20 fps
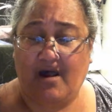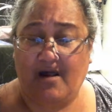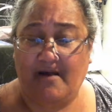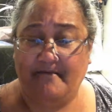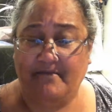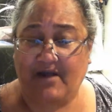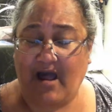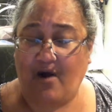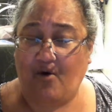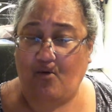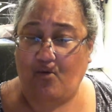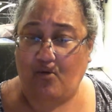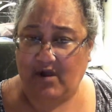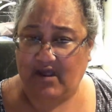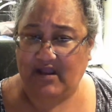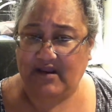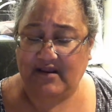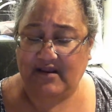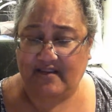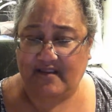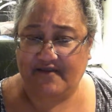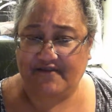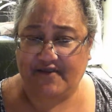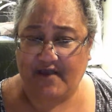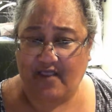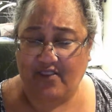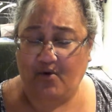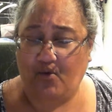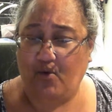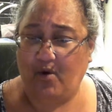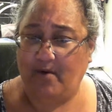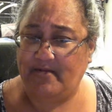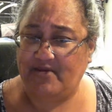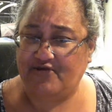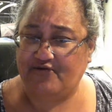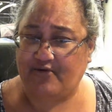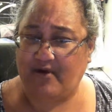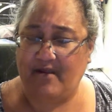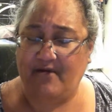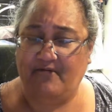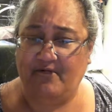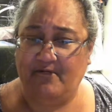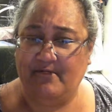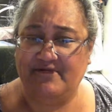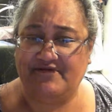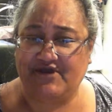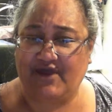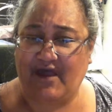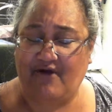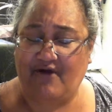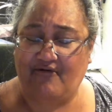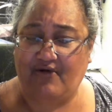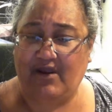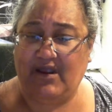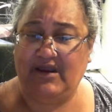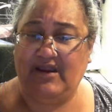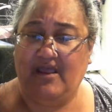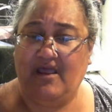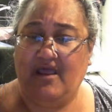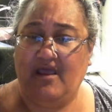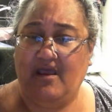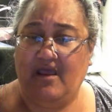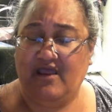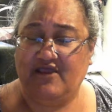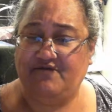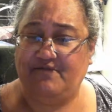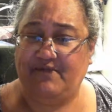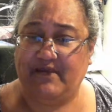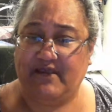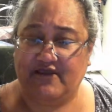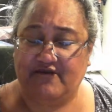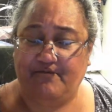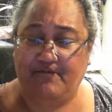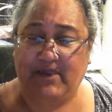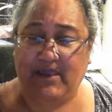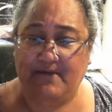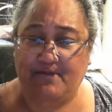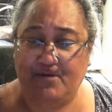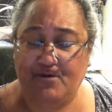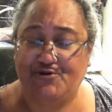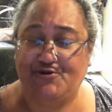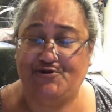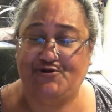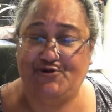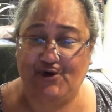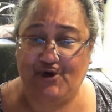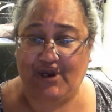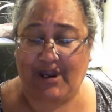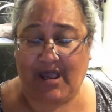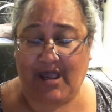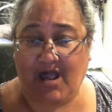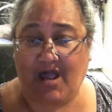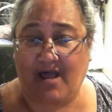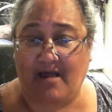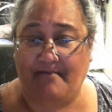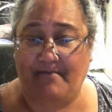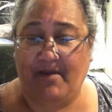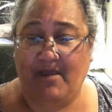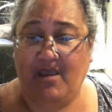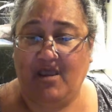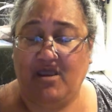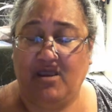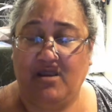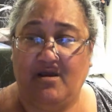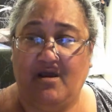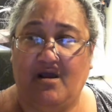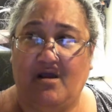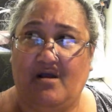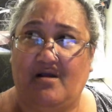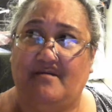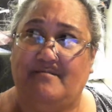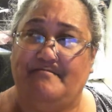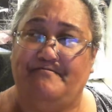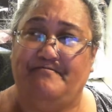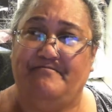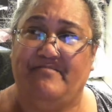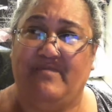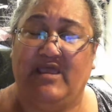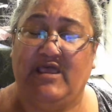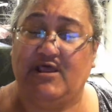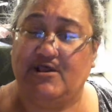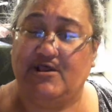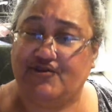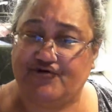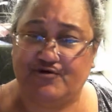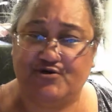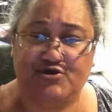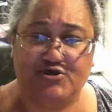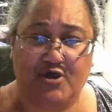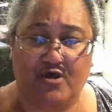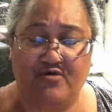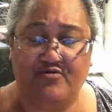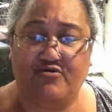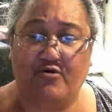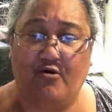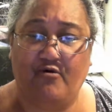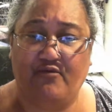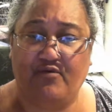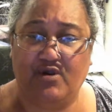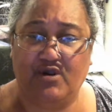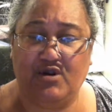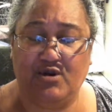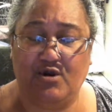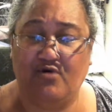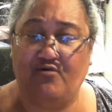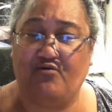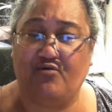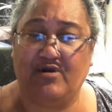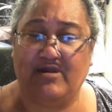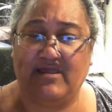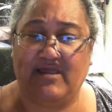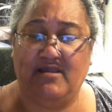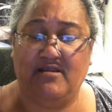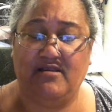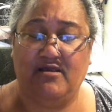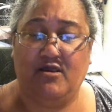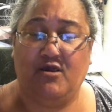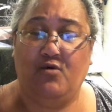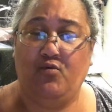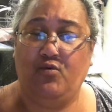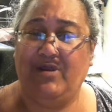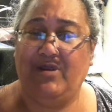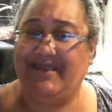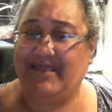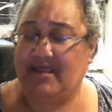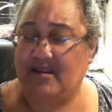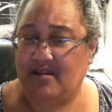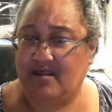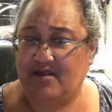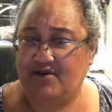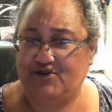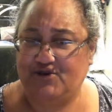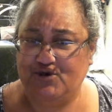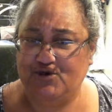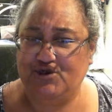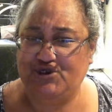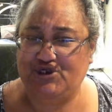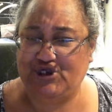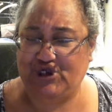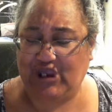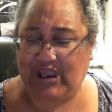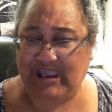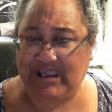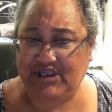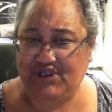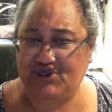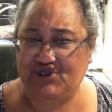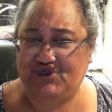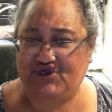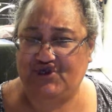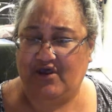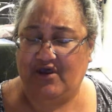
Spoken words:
got won, and that's how the women's rights movements got run. It's because people stood up. History shows over and over again, we cannot do change